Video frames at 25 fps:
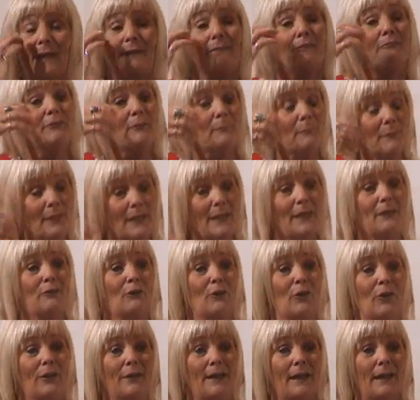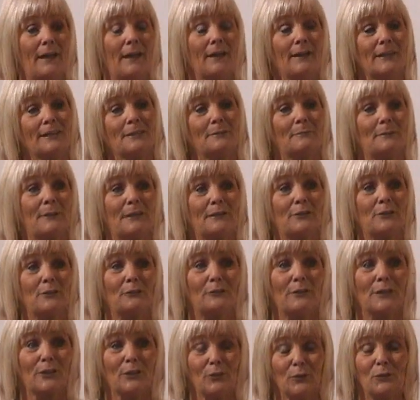and from there on he asked me
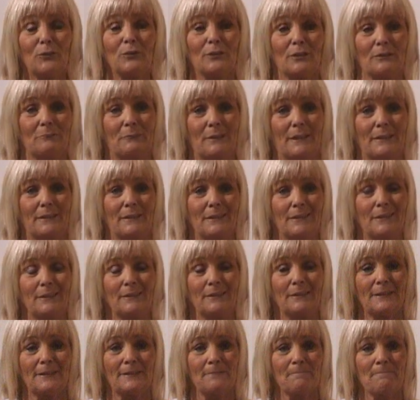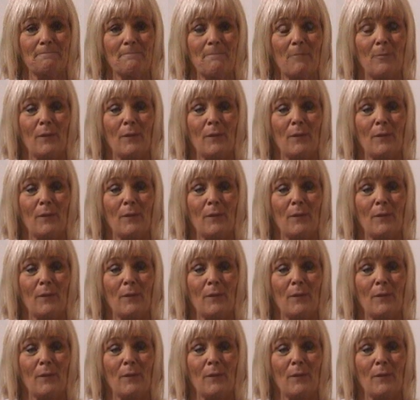to record the meetings,